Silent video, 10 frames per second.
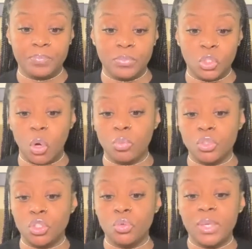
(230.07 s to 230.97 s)
don't
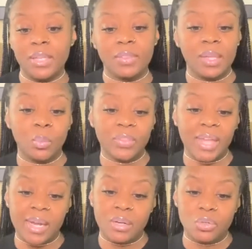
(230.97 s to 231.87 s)
do anything with
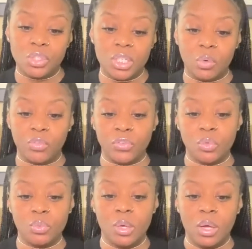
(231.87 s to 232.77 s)
that energy, or if
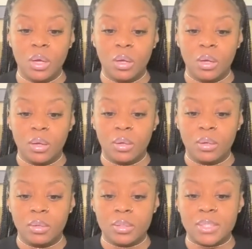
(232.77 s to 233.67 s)
you
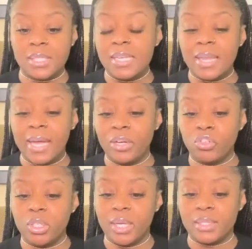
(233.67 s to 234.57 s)
see that
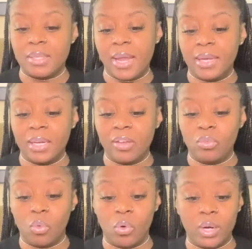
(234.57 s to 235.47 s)
energy as negative,
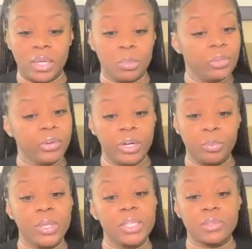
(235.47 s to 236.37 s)
or it could be very
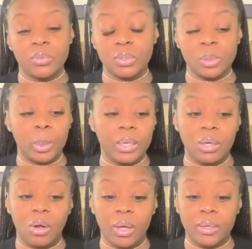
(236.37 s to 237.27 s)
peaceful depending
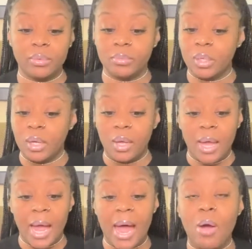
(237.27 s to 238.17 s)
on
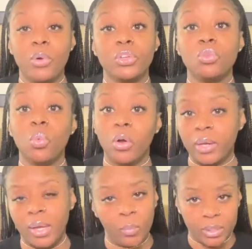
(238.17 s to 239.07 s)
how are you
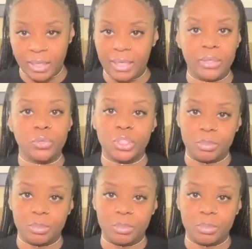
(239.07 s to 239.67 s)
working with that energy,